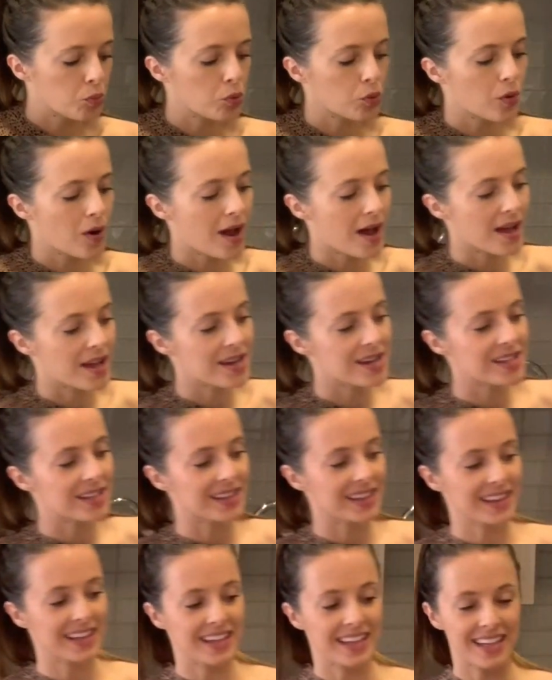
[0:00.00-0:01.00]
bread
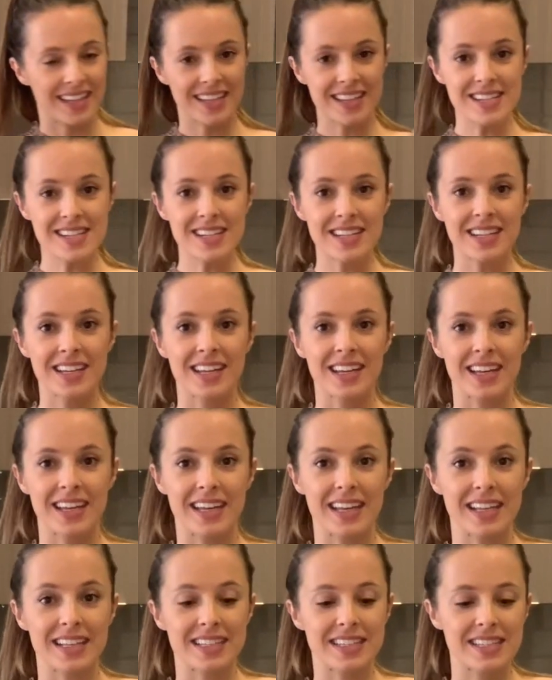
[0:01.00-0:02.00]
lid.
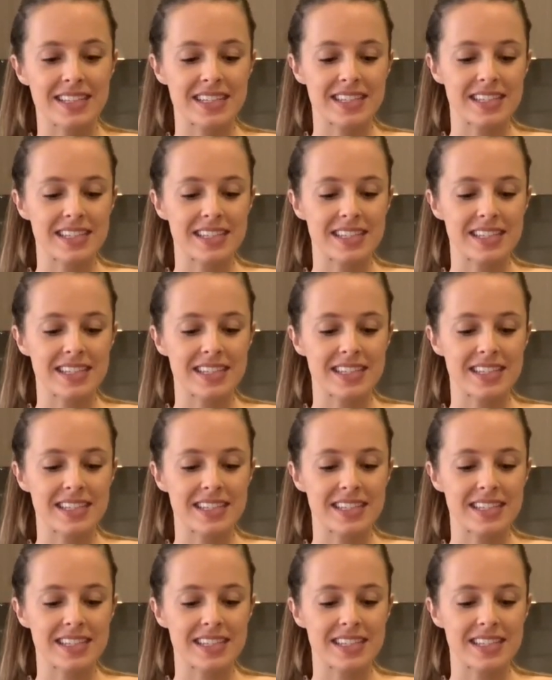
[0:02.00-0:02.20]
It